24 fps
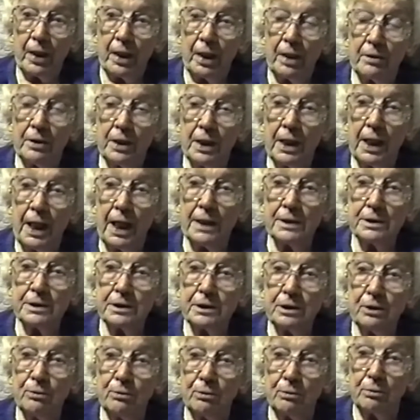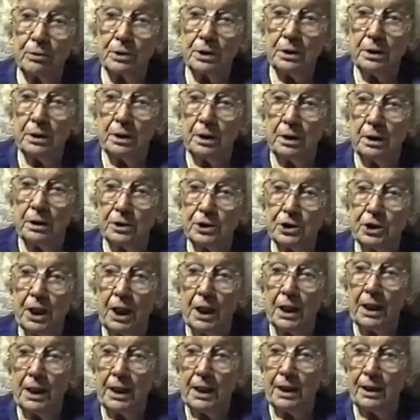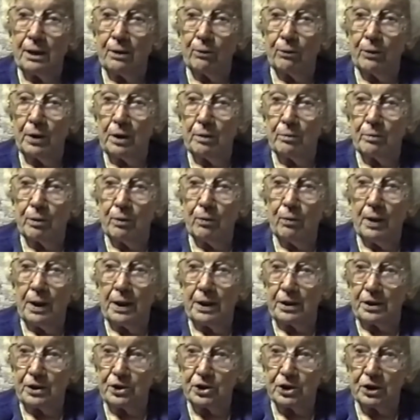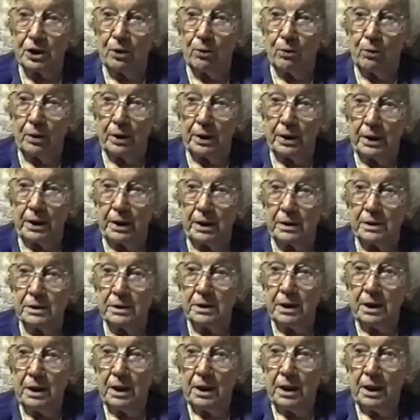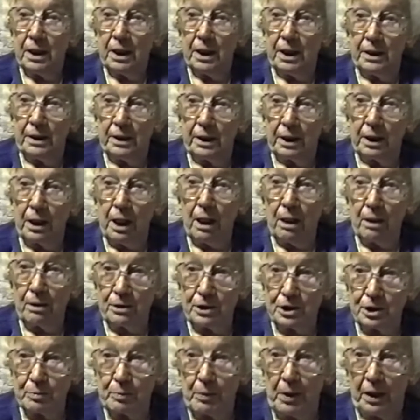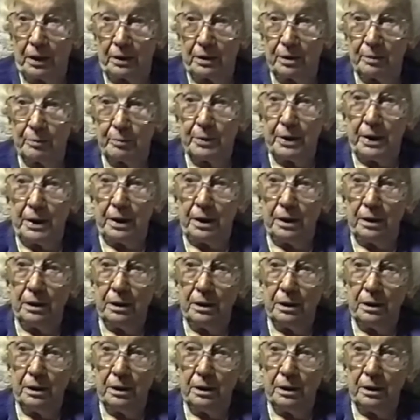And then I sold Charlie Ann and Wilbur where the store is, and the garden spot up here.